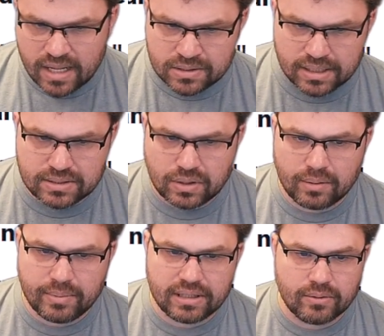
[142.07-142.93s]
So let's
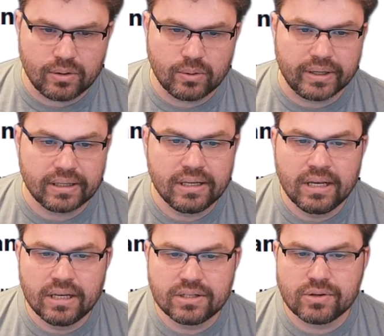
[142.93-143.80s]
talk about that real quick.
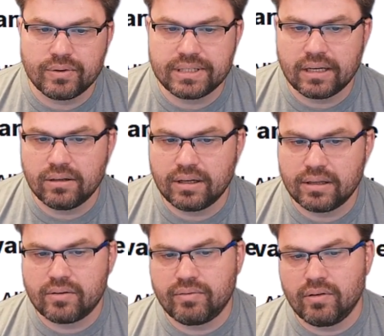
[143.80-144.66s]
So if we take a look at
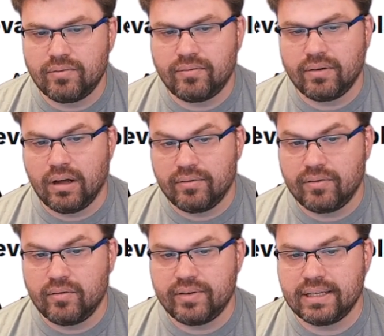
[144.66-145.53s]
their full uh,
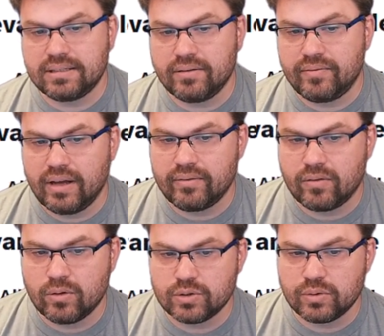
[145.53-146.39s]
full fat Zen five
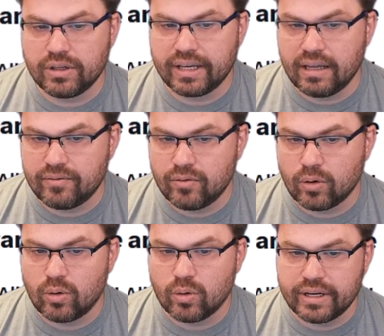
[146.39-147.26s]
cores, we're looking at
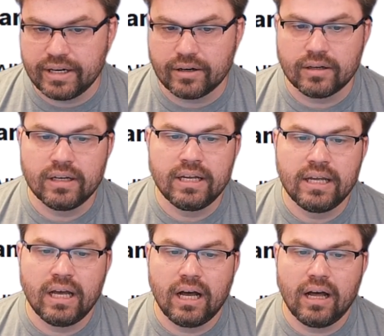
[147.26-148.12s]
four core here.
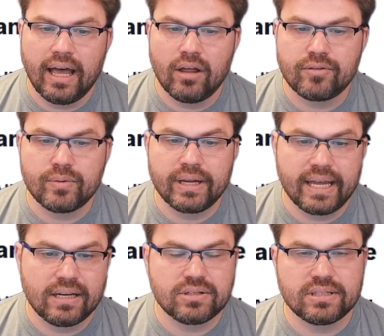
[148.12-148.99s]
Uh, L three
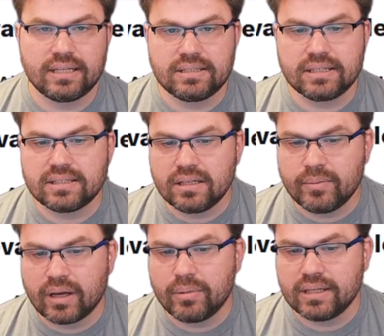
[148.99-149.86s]
cache is at sixteen
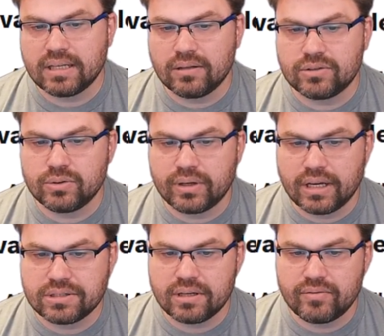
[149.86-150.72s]
megabytes, L two
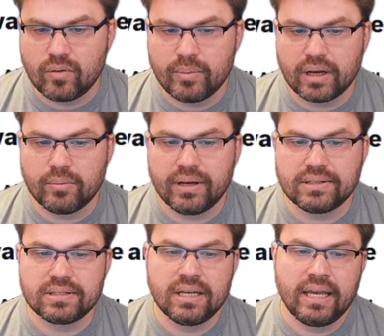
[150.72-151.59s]
cache is at four
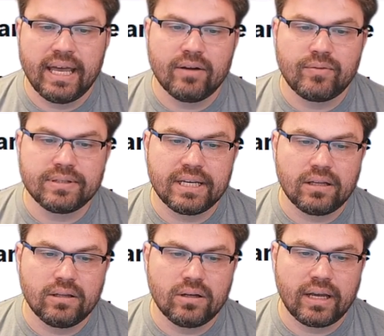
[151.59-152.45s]
megabytes. And if we take
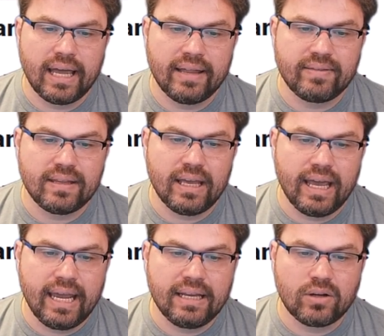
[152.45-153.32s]
a look at the
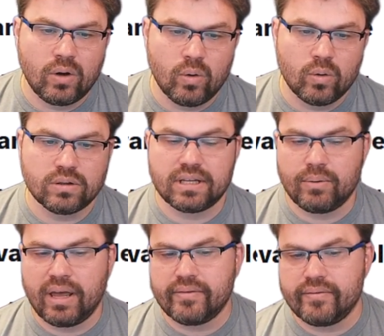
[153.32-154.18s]
eight cores that
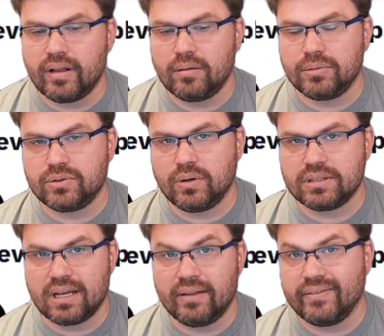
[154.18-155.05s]
we have available to
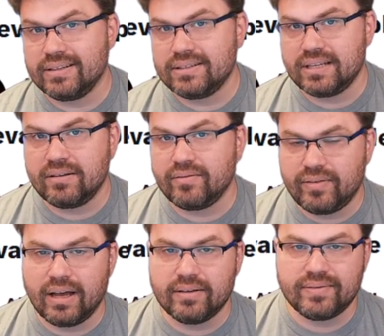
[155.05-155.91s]
us on the Zen
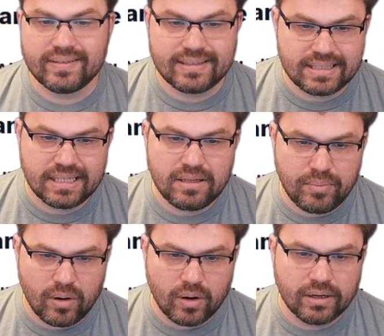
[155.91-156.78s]
five C
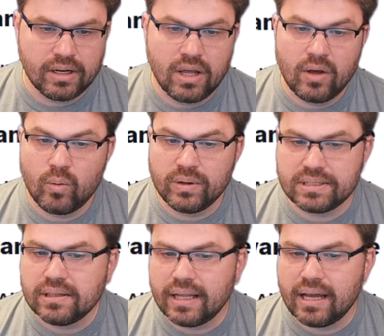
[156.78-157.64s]
part, we
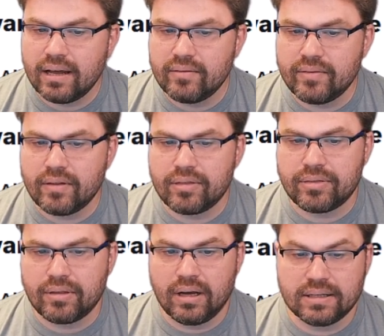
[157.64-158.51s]
still have
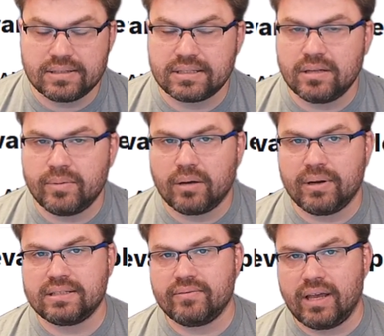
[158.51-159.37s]
uh, sixteen
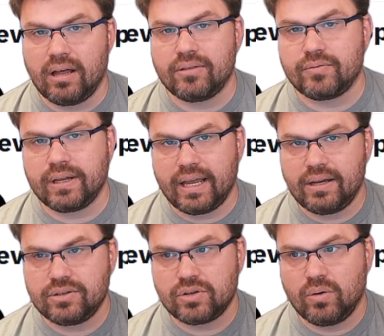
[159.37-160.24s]
megabytes of L three
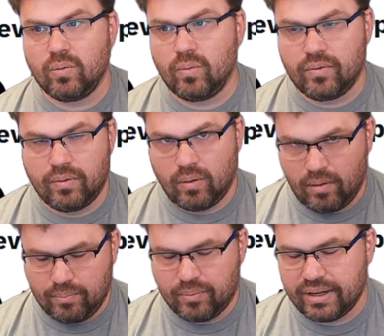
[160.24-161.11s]
cache. So
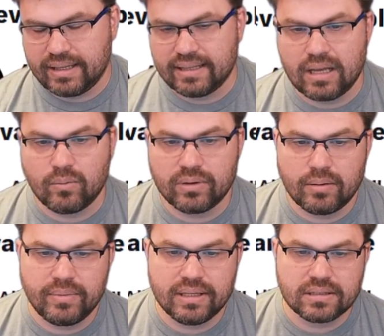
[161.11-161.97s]
I'll break that down, what
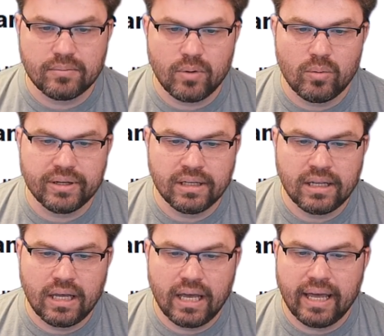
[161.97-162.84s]
that means in a moment.
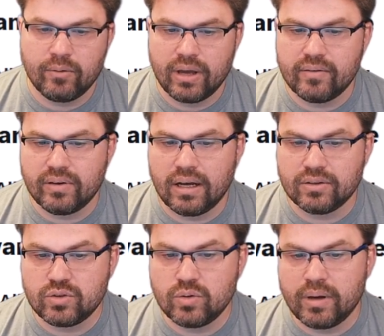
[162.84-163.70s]
And we have uh,
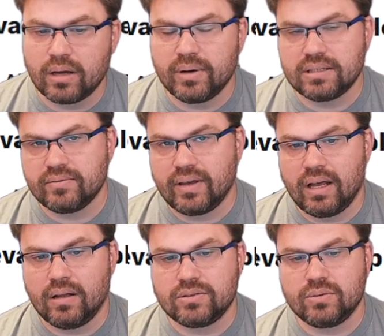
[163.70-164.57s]
two megabytes of
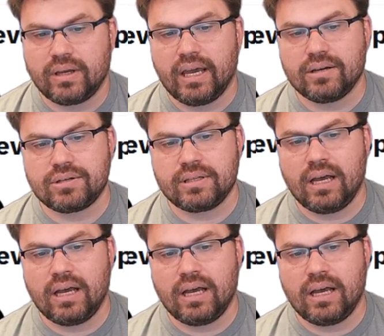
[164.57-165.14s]
L two cache.